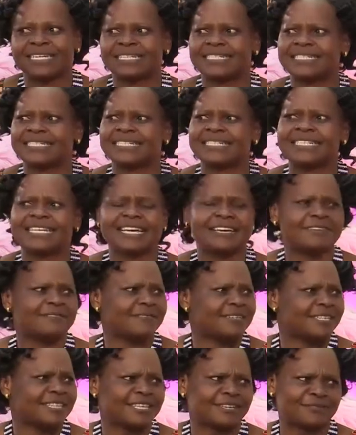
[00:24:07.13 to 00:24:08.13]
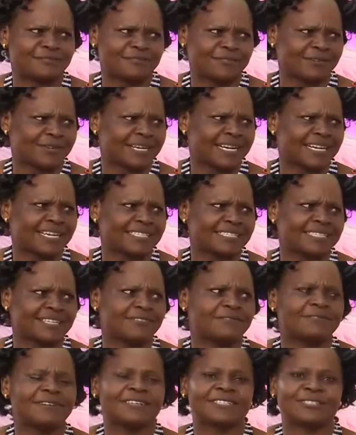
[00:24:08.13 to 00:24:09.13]
They did everything for us.
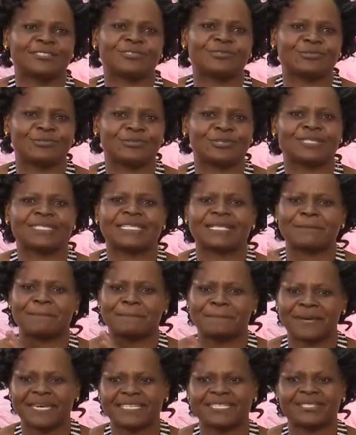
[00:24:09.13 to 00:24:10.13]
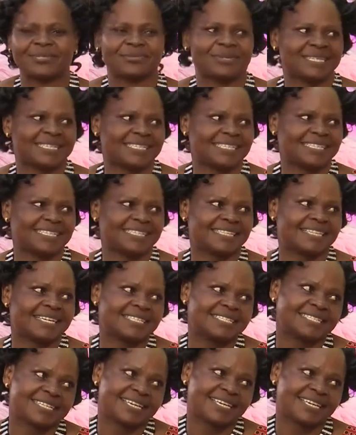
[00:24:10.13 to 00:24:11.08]
In fact, it was the best wedding in that,